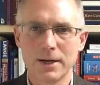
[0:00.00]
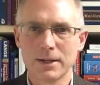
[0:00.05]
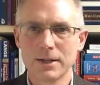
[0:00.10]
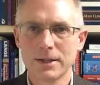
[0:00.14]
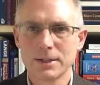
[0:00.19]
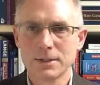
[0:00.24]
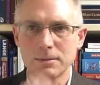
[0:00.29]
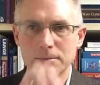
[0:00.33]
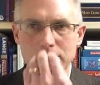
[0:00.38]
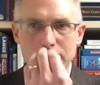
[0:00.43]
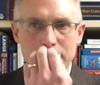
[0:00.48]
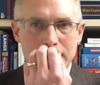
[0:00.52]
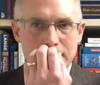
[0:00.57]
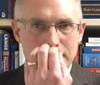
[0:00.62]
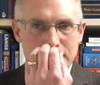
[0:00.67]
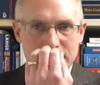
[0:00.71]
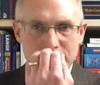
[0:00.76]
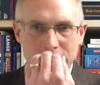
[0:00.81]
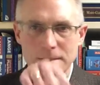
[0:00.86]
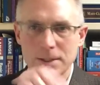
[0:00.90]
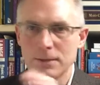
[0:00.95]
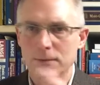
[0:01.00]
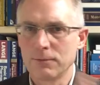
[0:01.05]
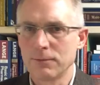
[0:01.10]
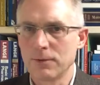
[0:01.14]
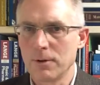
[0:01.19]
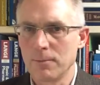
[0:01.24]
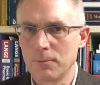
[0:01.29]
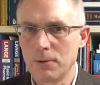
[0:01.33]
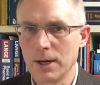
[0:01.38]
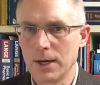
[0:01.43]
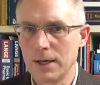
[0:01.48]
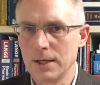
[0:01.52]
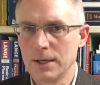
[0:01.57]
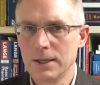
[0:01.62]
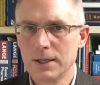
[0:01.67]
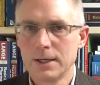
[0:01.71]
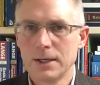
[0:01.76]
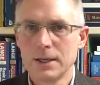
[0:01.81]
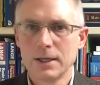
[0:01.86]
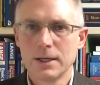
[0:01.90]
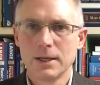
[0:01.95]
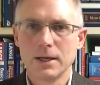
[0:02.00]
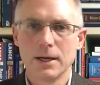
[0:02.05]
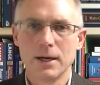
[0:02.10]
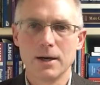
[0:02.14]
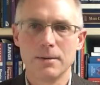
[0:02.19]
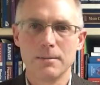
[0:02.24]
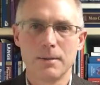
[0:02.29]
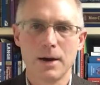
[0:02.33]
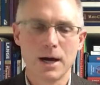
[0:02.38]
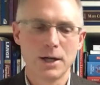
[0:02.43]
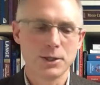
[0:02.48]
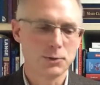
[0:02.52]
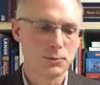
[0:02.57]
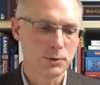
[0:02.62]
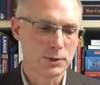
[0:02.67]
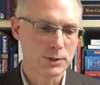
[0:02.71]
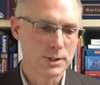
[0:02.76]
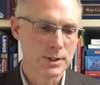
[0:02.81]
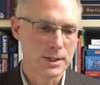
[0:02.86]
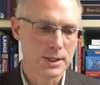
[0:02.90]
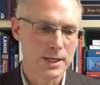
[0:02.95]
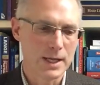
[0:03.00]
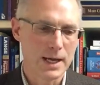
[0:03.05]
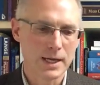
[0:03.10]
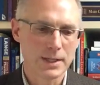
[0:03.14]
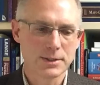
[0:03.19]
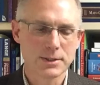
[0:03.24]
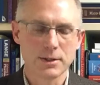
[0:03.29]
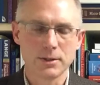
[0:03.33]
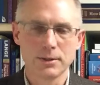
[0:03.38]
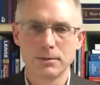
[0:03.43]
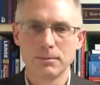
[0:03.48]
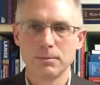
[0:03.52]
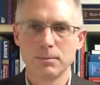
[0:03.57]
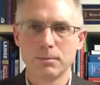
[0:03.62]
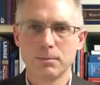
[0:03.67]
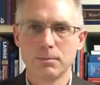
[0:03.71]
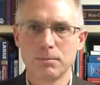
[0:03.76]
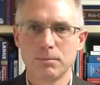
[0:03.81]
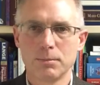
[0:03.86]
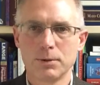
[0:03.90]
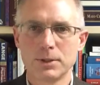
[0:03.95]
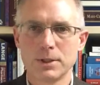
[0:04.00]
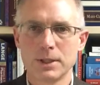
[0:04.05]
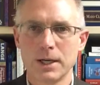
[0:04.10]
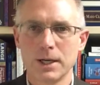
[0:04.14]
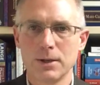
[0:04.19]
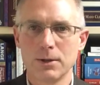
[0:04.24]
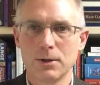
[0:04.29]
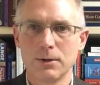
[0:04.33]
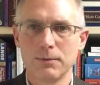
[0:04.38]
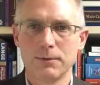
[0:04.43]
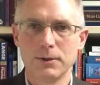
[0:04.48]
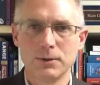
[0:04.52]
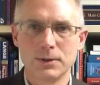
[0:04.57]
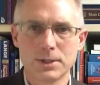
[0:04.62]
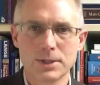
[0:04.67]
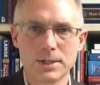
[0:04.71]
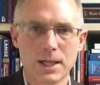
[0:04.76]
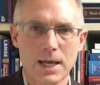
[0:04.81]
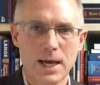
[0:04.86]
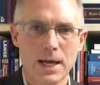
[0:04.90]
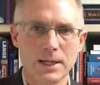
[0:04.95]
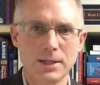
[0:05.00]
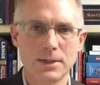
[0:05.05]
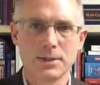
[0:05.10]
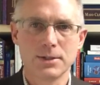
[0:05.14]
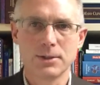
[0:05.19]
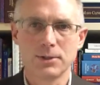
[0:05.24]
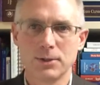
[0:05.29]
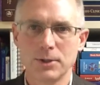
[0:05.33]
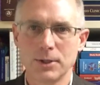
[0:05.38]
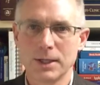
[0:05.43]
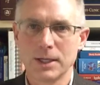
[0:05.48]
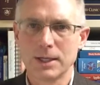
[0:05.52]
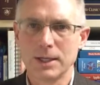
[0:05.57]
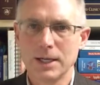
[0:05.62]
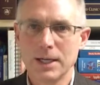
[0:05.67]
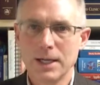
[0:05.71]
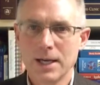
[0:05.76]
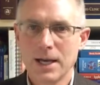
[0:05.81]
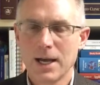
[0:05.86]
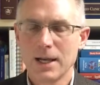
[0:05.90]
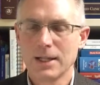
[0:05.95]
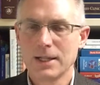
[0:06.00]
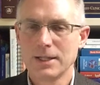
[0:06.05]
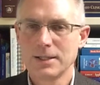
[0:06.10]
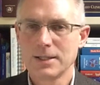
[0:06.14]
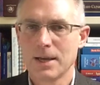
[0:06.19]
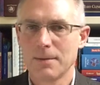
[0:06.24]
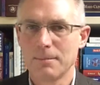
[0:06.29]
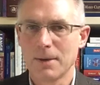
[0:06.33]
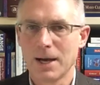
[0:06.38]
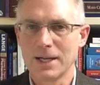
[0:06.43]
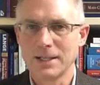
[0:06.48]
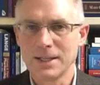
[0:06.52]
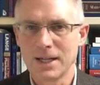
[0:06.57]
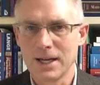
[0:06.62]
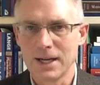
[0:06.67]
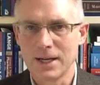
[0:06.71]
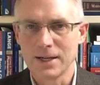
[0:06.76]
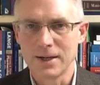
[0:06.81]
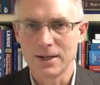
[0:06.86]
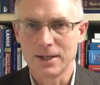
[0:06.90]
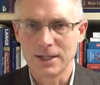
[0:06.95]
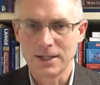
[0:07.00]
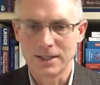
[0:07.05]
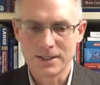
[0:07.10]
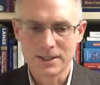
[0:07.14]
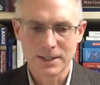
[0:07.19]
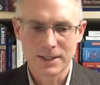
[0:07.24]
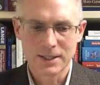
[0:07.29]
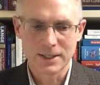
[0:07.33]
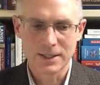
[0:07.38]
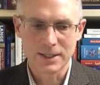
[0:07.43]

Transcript: And this will be consistent from one module to the next. So I'll put together a few slides so you can at least get my take on it